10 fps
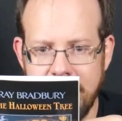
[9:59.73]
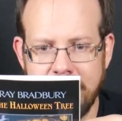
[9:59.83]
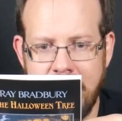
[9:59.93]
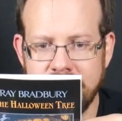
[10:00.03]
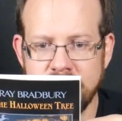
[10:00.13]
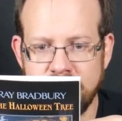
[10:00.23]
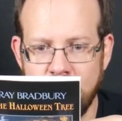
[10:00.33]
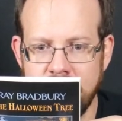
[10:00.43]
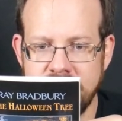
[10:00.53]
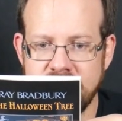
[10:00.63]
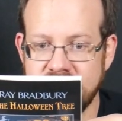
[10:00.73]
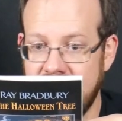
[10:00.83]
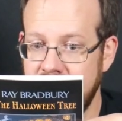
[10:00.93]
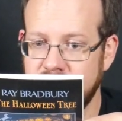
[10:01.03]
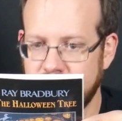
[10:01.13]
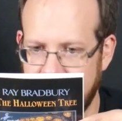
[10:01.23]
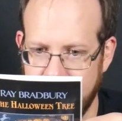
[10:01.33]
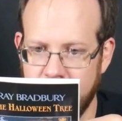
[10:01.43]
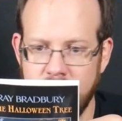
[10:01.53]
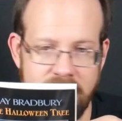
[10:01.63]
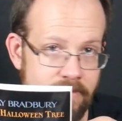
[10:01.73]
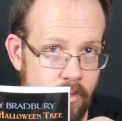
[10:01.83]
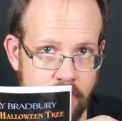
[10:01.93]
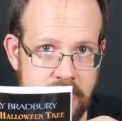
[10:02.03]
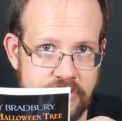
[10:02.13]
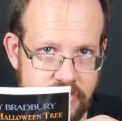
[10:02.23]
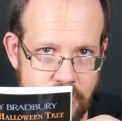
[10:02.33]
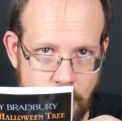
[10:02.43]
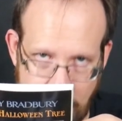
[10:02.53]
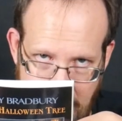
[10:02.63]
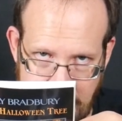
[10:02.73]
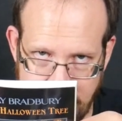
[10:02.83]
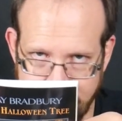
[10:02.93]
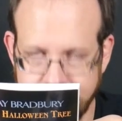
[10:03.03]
Can the boys save Pip before it's too late?